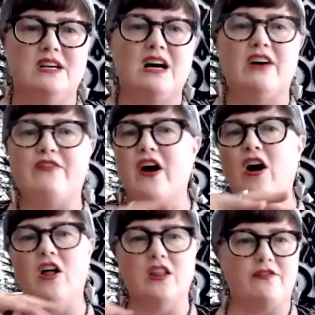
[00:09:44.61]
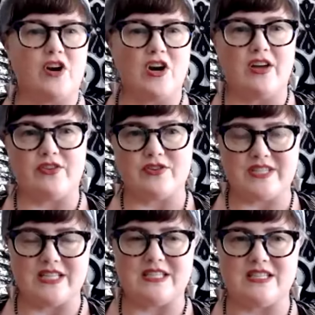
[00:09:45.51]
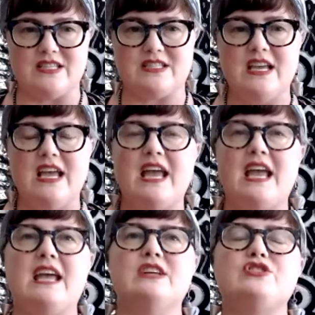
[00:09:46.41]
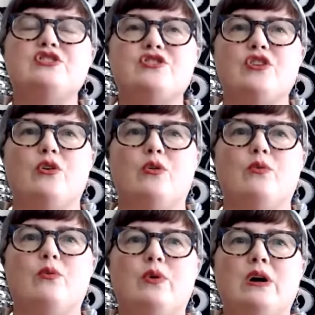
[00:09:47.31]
of all of our other senses. And so